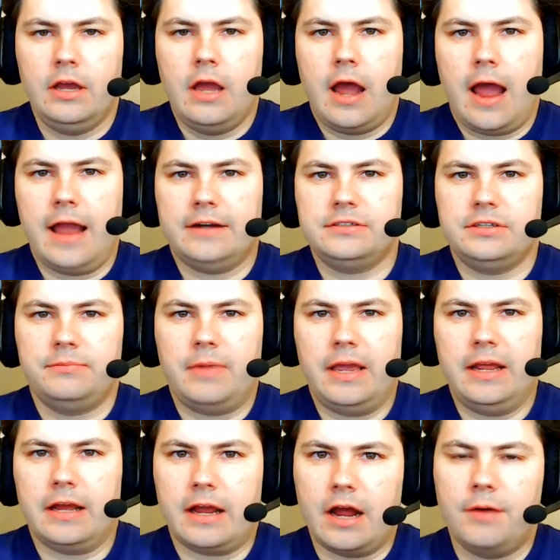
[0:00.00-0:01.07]
I actually made a
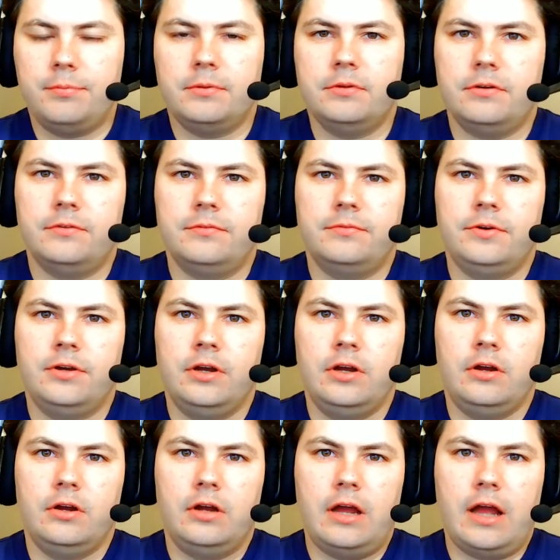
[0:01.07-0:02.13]
couple of
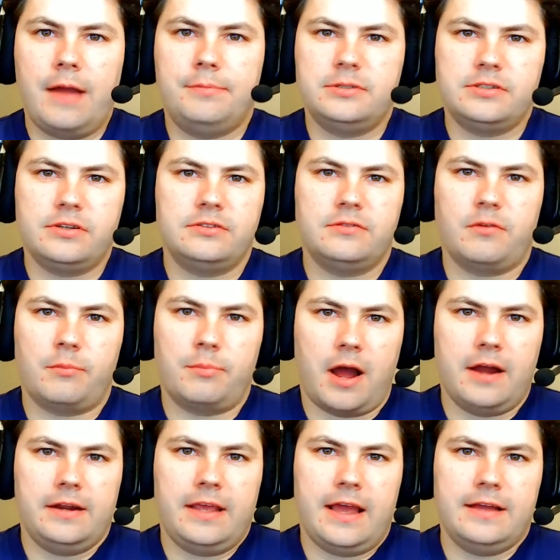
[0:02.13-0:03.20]
episodes of a
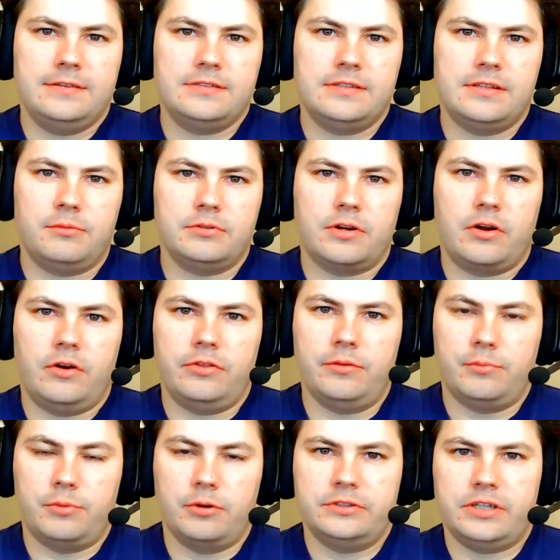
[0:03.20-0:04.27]
podcast that was called the
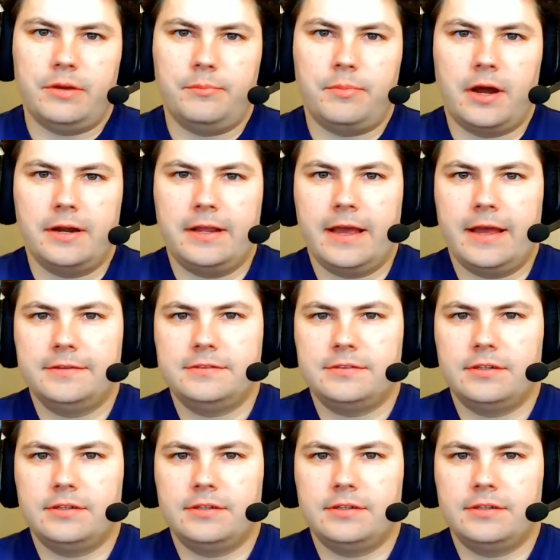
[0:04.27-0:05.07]
Pro GM Podcast.